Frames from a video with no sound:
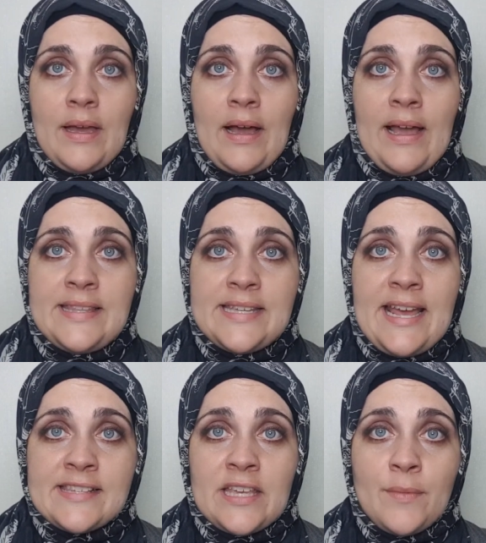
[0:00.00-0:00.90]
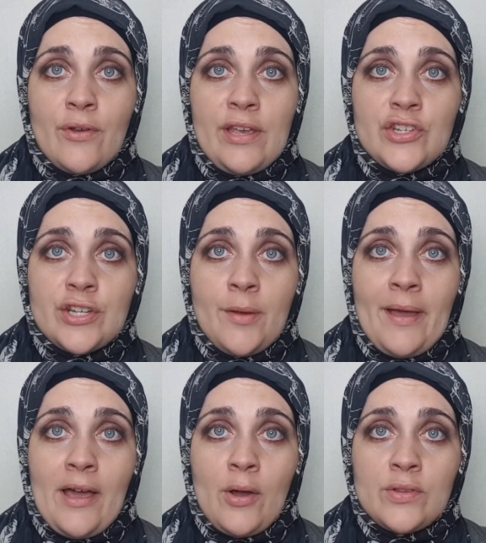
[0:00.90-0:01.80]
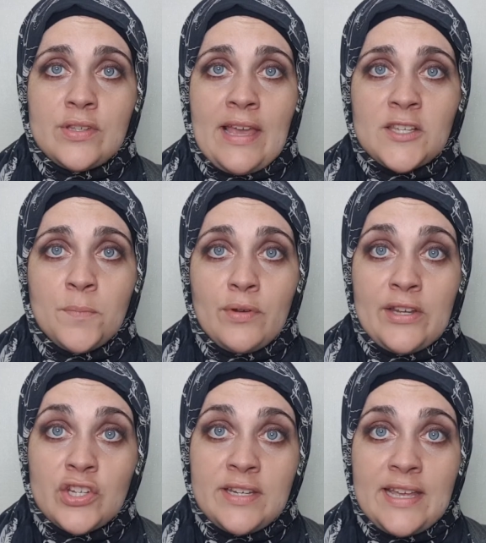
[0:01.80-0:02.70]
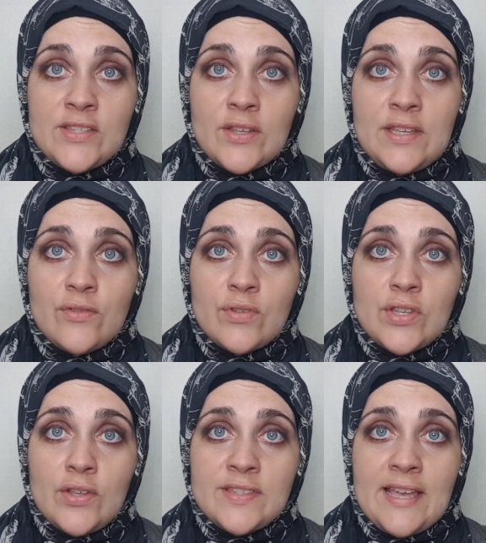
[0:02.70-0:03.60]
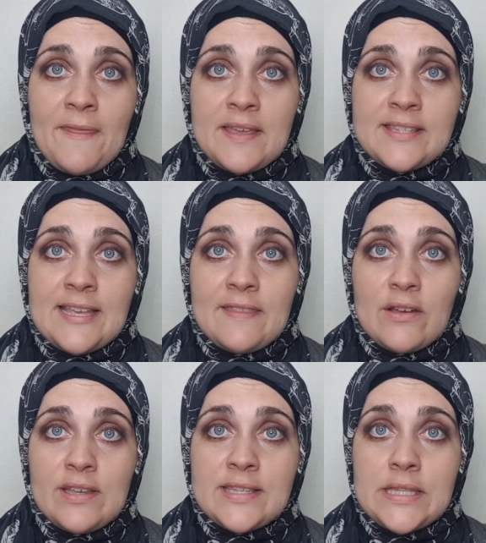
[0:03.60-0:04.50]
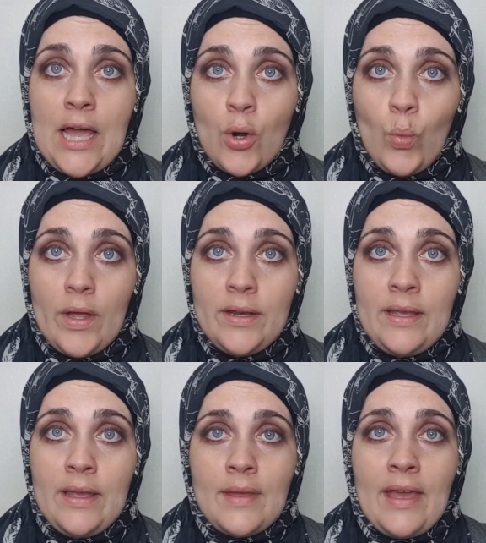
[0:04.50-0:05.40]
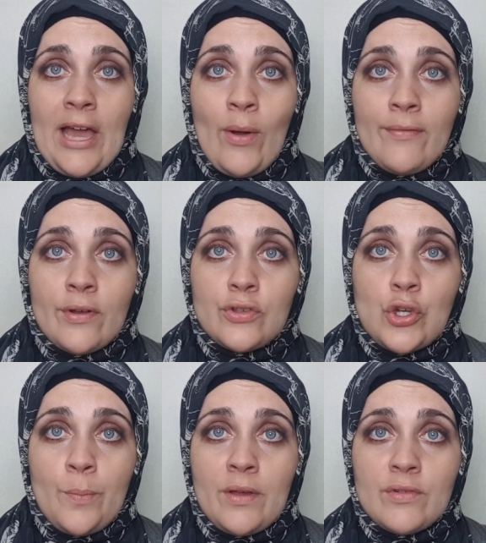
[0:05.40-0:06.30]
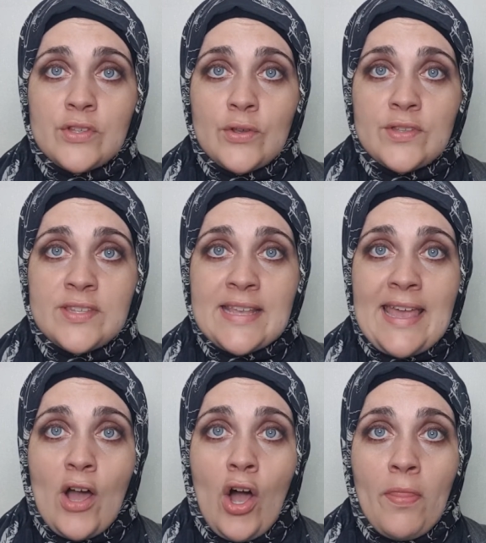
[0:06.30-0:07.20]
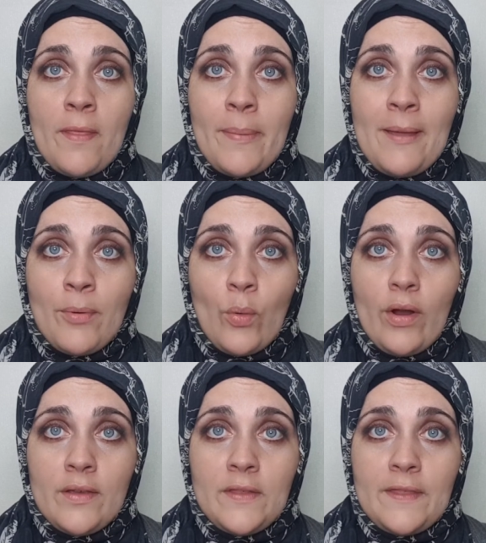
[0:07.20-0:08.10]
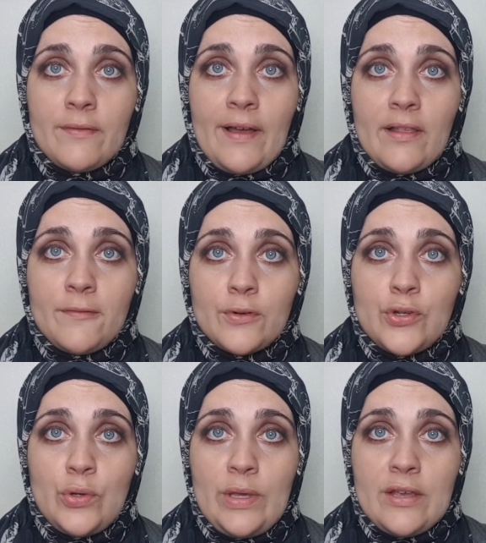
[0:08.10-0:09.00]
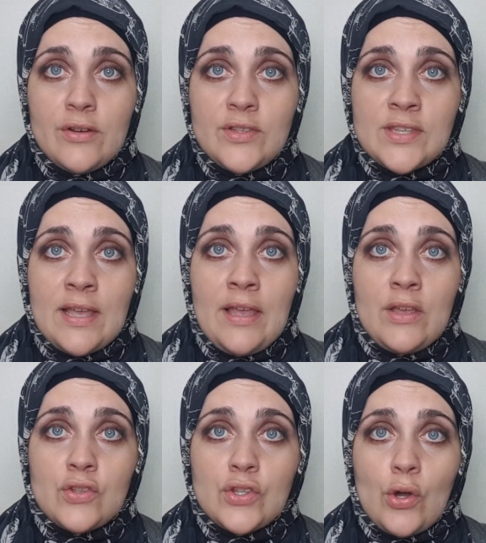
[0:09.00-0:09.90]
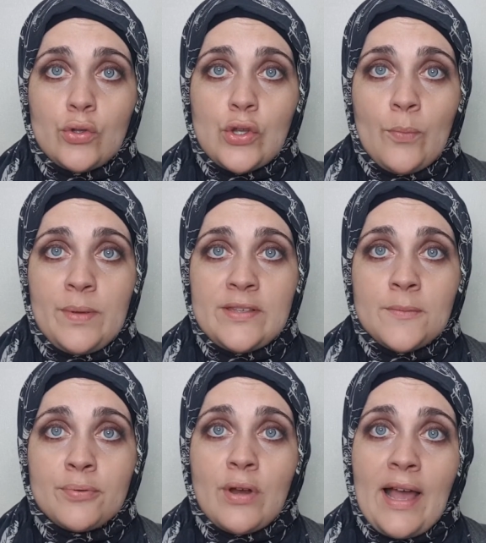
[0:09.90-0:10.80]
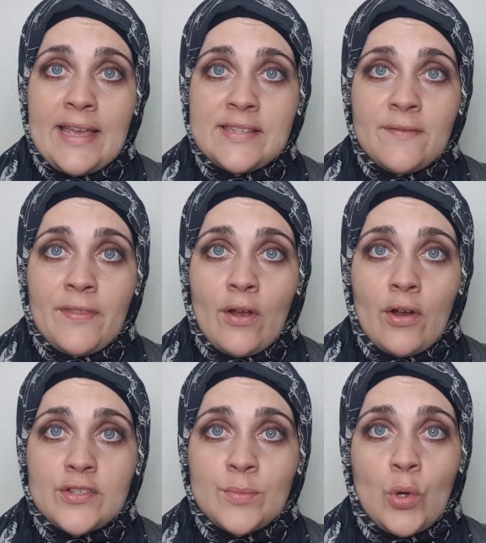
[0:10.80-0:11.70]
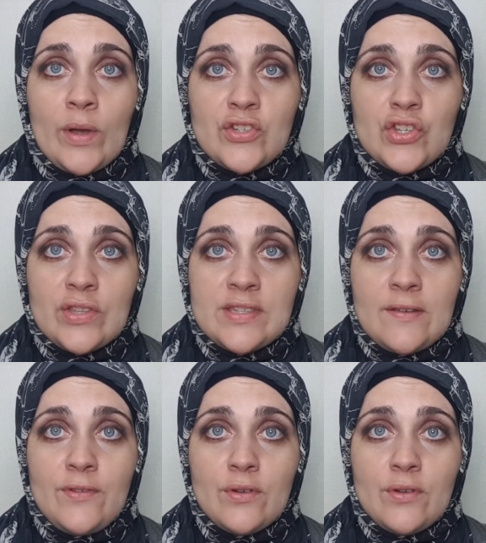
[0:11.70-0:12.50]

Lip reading: I did ask immigration about expiration dates on these results, and they said there is not one. However, TOPIK results say on the paperwork that they're valid for 2 years, so don't be surprised if there are some questions if